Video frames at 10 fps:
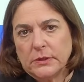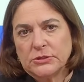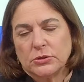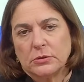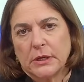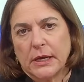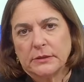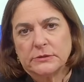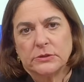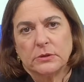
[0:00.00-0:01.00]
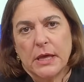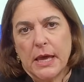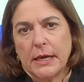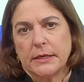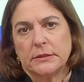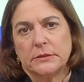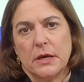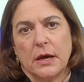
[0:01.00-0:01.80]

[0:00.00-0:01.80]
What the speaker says: Regional Council head,